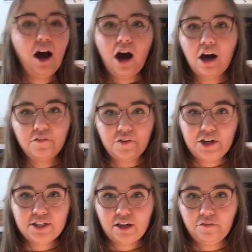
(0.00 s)

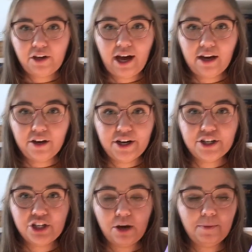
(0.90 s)
authors of color,
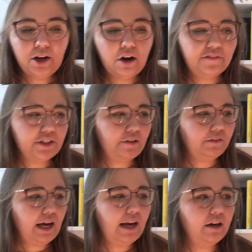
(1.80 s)
German authors of
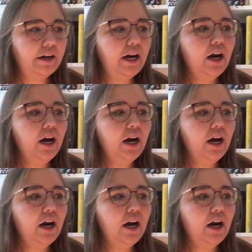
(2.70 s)
color,